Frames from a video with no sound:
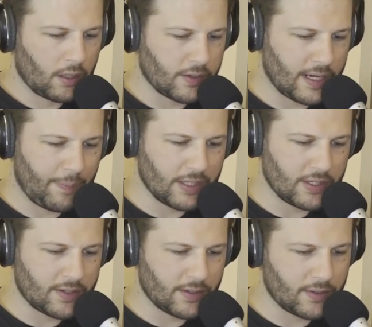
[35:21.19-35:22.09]
Goes up in
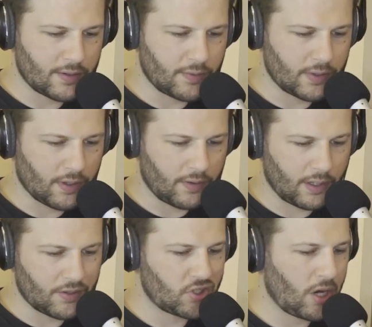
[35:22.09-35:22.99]
distance, which I
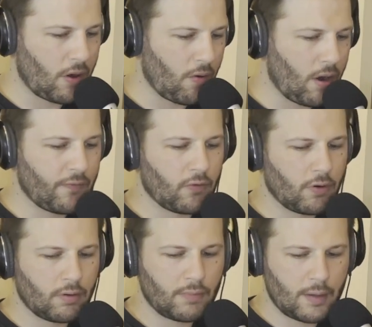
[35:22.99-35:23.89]
think is cherry ripe
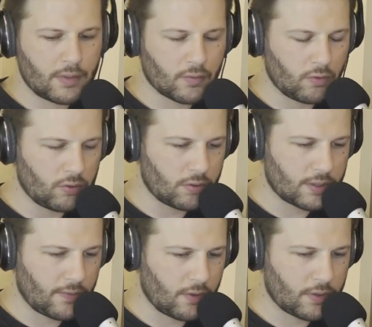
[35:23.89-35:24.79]
for it. Mimi's Award,
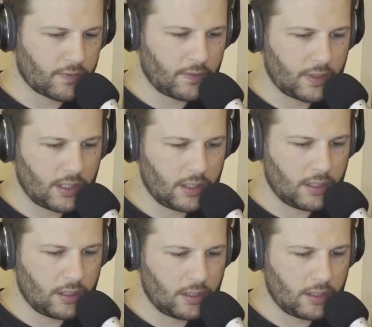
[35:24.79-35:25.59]
$7.50.